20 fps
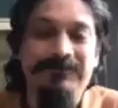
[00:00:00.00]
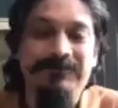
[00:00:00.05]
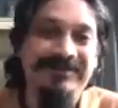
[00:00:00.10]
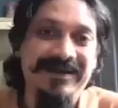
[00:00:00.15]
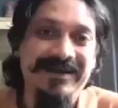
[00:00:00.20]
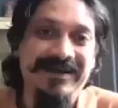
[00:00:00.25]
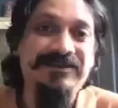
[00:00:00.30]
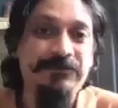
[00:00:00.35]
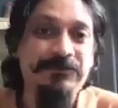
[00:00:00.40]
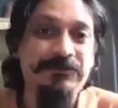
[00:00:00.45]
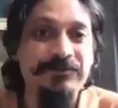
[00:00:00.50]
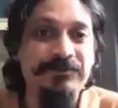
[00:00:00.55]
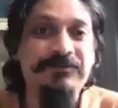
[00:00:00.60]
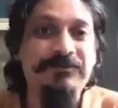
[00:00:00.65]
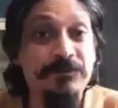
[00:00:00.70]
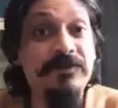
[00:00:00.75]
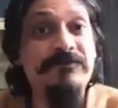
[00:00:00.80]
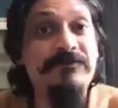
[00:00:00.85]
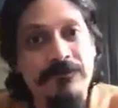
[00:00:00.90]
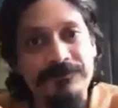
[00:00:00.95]
work for the
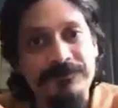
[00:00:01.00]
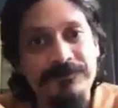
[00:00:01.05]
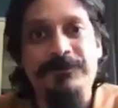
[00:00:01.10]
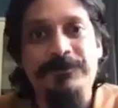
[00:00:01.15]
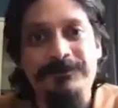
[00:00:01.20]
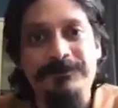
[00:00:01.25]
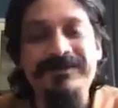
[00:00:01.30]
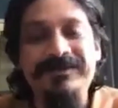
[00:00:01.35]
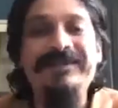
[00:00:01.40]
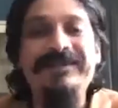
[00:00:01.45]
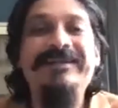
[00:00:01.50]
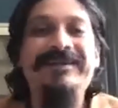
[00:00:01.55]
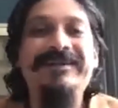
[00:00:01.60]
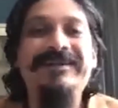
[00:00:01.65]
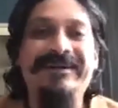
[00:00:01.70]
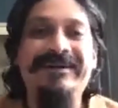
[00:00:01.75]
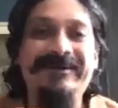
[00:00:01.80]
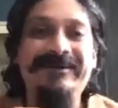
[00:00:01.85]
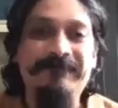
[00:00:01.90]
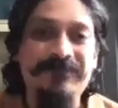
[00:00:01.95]
home mm. um,
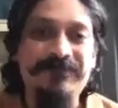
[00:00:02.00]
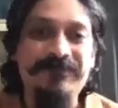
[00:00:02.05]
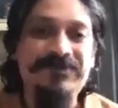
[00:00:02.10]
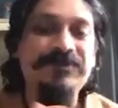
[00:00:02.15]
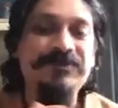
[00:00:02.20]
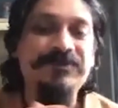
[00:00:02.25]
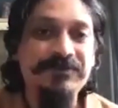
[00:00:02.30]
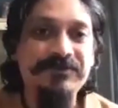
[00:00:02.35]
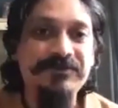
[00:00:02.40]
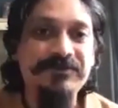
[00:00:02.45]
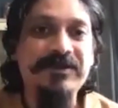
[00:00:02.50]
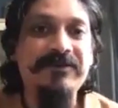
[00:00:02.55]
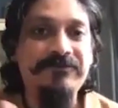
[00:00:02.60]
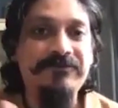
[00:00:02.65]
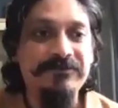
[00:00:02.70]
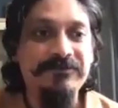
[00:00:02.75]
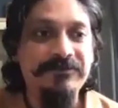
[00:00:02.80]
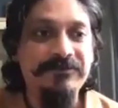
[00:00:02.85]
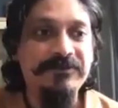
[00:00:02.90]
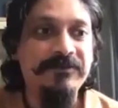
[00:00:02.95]
so you know you have to you
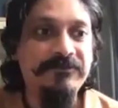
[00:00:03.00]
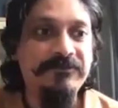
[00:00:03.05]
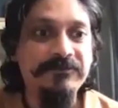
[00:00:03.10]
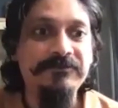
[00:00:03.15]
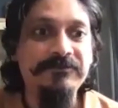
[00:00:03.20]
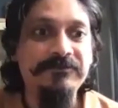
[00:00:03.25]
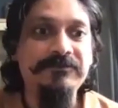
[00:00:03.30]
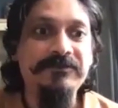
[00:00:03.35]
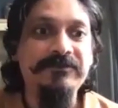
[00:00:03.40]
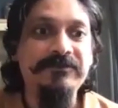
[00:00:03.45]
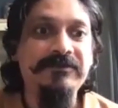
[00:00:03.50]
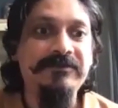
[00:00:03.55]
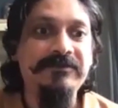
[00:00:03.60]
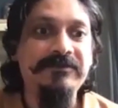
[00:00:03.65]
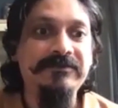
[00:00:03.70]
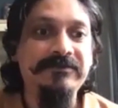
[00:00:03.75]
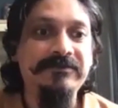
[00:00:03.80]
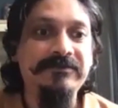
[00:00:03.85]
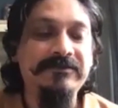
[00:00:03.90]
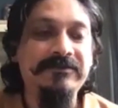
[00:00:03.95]
have to uh,
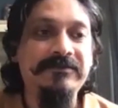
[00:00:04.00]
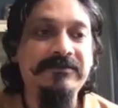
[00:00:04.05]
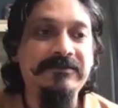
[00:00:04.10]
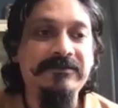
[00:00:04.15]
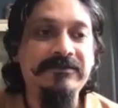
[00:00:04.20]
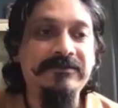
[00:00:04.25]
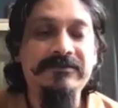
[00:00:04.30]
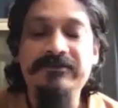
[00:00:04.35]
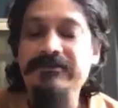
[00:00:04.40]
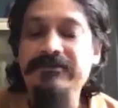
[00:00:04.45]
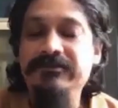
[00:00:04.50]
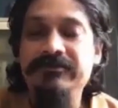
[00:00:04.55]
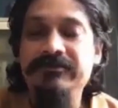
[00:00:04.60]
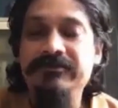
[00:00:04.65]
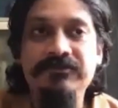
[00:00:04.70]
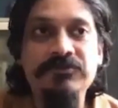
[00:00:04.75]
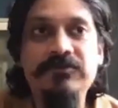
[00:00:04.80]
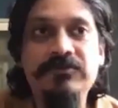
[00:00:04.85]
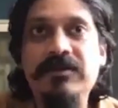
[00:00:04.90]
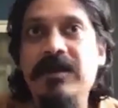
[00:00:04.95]
you
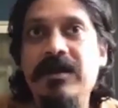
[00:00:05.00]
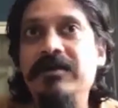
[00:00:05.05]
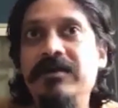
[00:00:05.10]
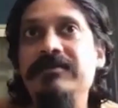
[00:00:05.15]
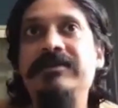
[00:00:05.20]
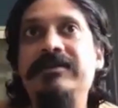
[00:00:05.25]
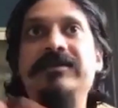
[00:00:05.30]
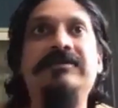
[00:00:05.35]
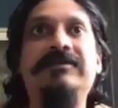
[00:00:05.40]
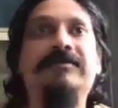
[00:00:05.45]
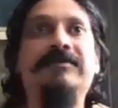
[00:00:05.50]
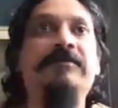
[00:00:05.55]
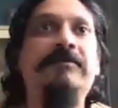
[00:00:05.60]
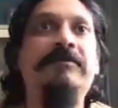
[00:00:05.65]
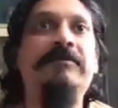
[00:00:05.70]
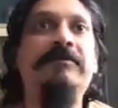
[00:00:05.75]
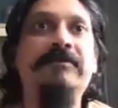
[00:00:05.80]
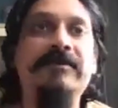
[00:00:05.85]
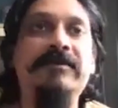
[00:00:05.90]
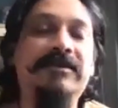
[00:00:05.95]
can't
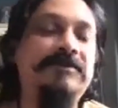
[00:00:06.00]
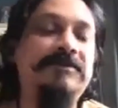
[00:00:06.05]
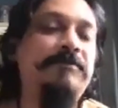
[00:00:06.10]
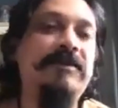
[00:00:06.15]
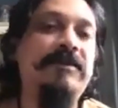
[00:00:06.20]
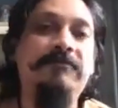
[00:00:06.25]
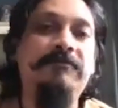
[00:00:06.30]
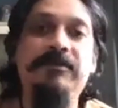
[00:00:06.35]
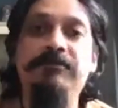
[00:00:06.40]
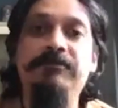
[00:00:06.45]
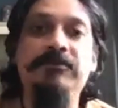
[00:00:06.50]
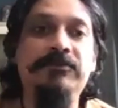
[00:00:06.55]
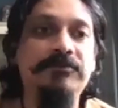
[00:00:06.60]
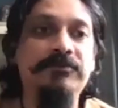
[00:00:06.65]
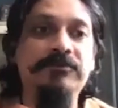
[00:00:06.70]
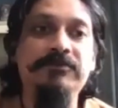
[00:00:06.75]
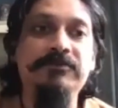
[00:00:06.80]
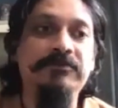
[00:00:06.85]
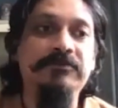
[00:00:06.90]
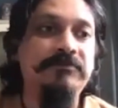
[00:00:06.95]
expect people to
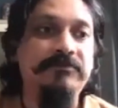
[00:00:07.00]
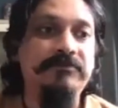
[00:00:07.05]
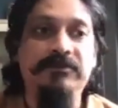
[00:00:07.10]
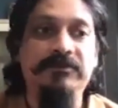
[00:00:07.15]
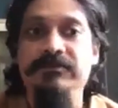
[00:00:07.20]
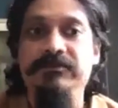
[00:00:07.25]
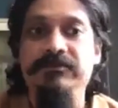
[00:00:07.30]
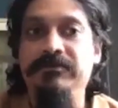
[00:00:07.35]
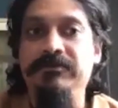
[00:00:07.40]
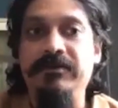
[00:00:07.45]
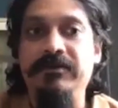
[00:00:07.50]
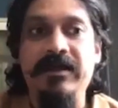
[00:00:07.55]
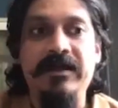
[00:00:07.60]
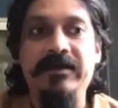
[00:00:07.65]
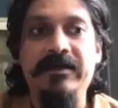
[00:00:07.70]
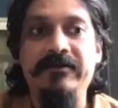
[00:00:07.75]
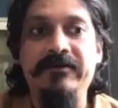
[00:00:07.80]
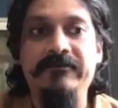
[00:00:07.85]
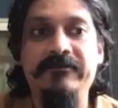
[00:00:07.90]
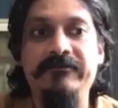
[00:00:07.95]
you know have
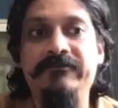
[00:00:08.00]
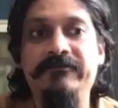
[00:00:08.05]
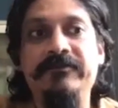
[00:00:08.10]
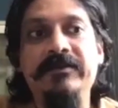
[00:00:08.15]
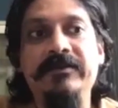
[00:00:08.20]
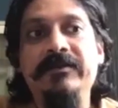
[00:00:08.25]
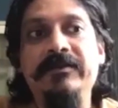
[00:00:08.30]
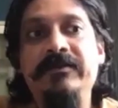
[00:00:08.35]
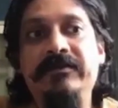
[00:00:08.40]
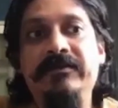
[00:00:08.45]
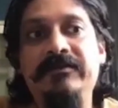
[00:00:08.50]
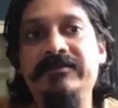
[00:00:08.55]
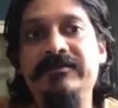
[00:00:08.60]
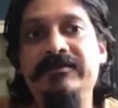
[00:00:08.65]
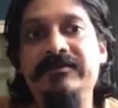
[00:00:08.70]
the